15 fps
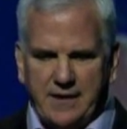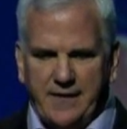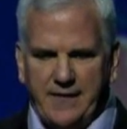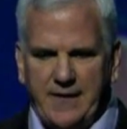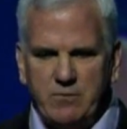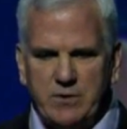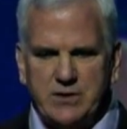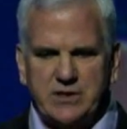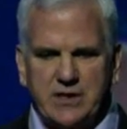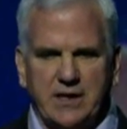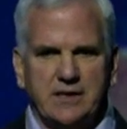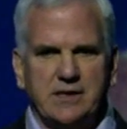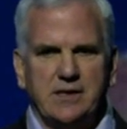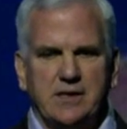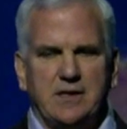And then we
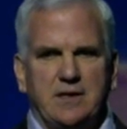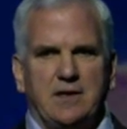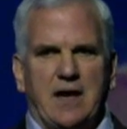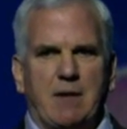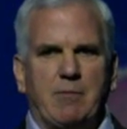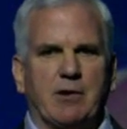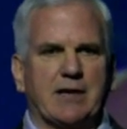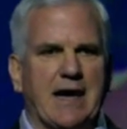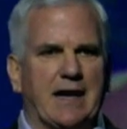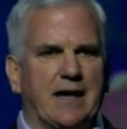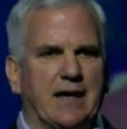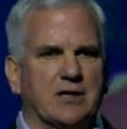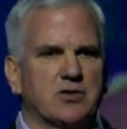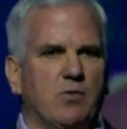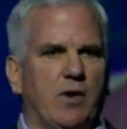said, how about
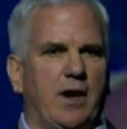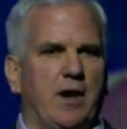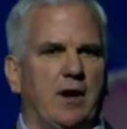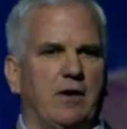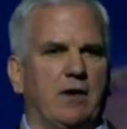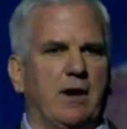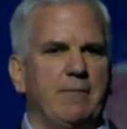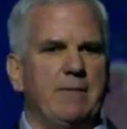Cadillac Square?